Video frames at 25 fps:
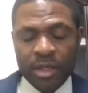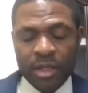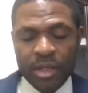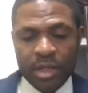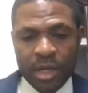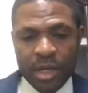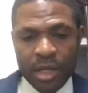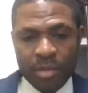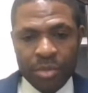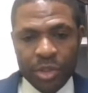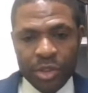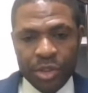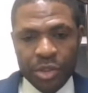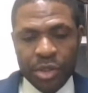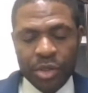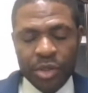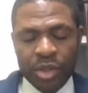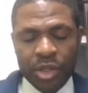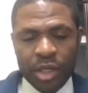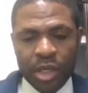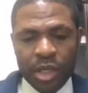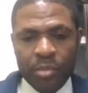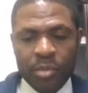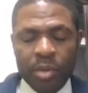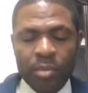the administration
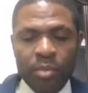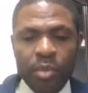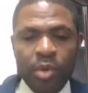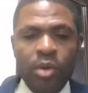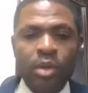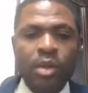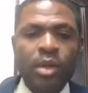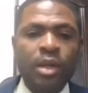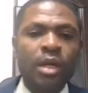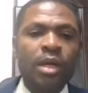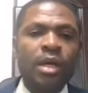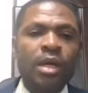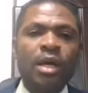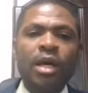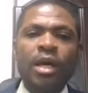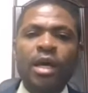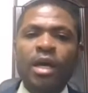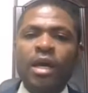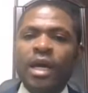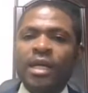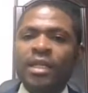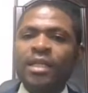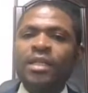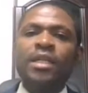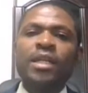came on board.
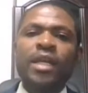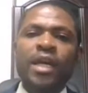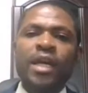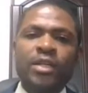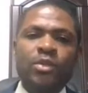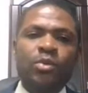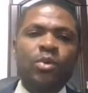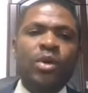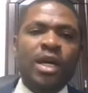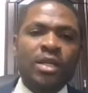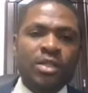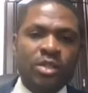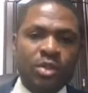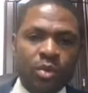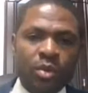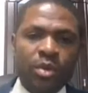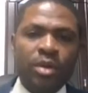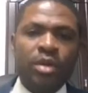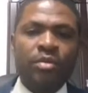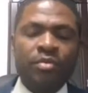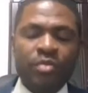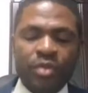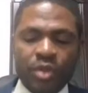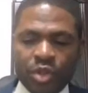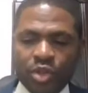I think the next one has to do
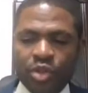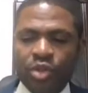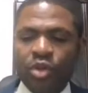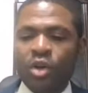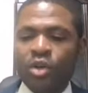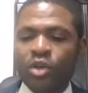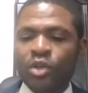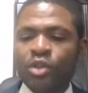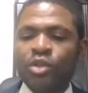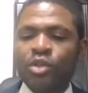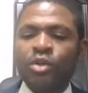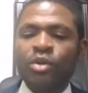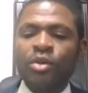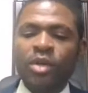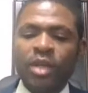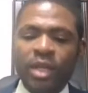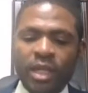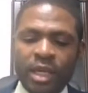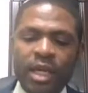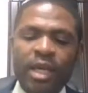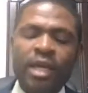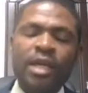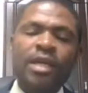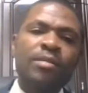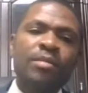with infrastructure.
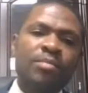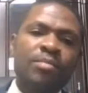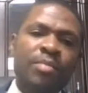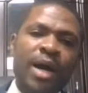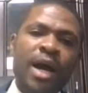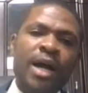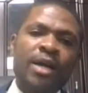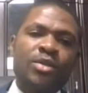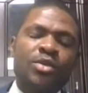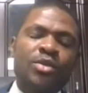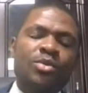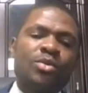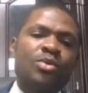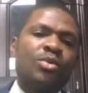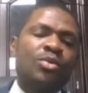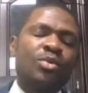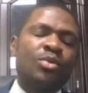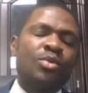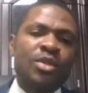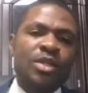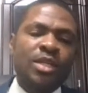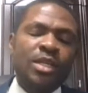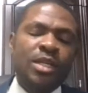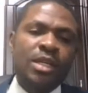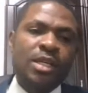Again, back
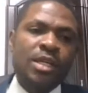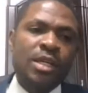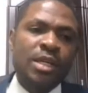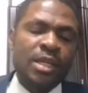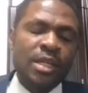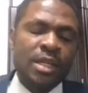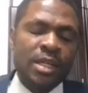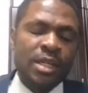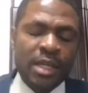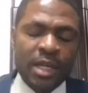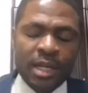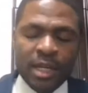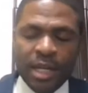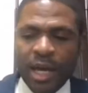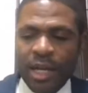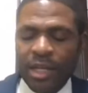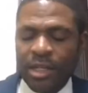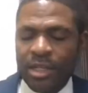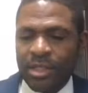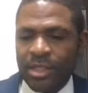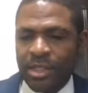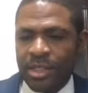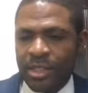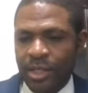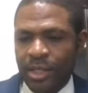to the
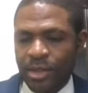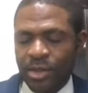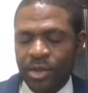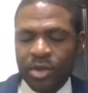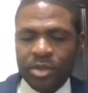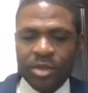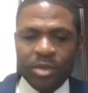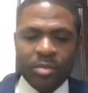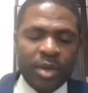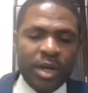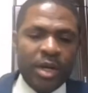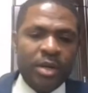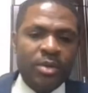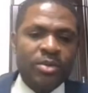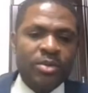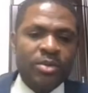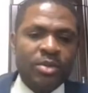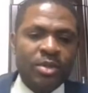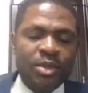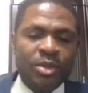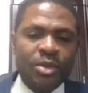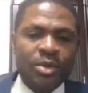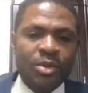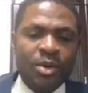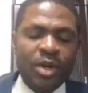analysis I talked about,
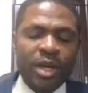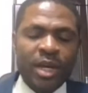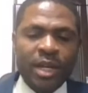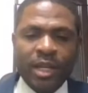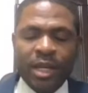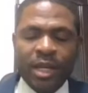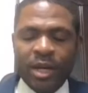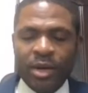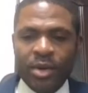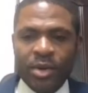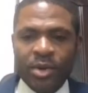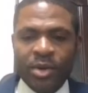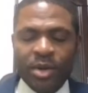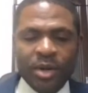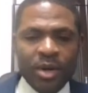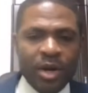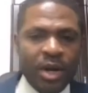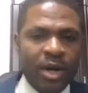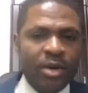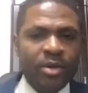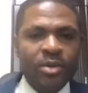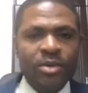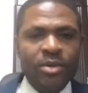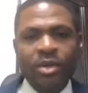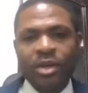earlier on
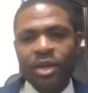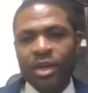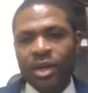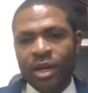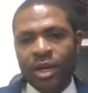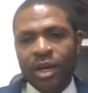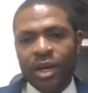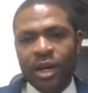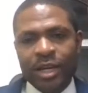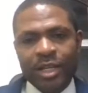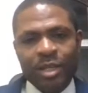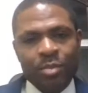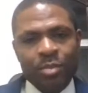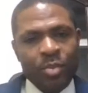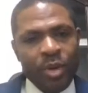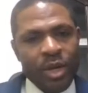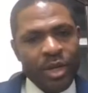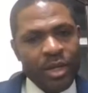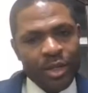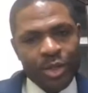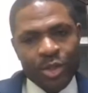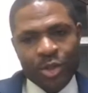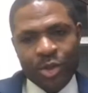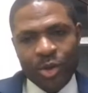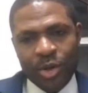around
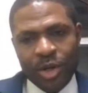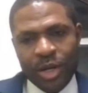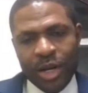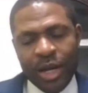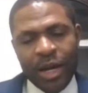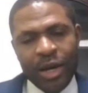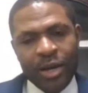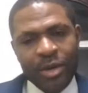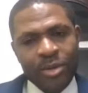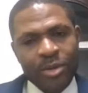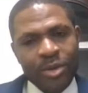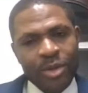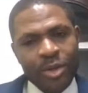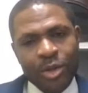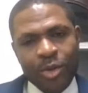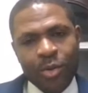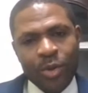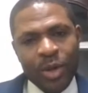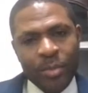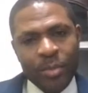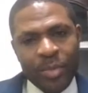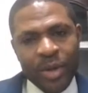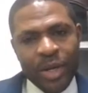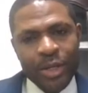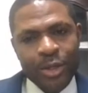expenditure and how
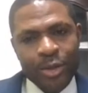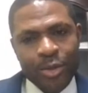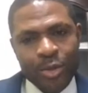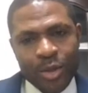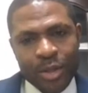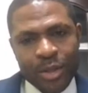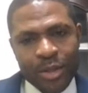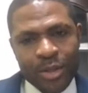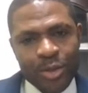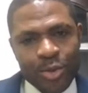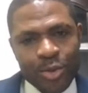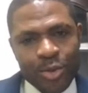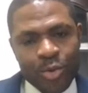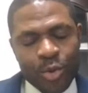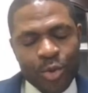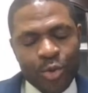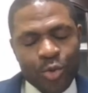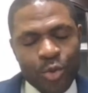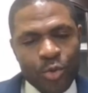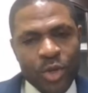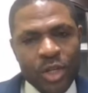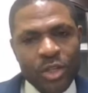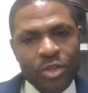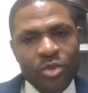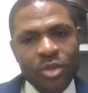we're barely doing
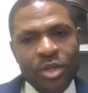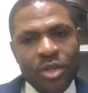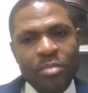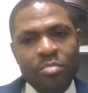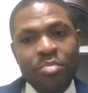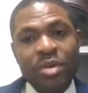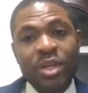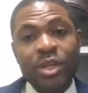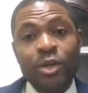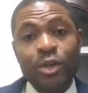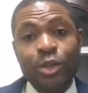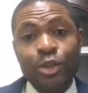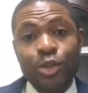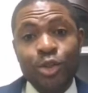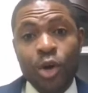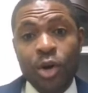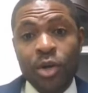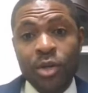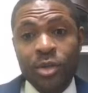$23 billion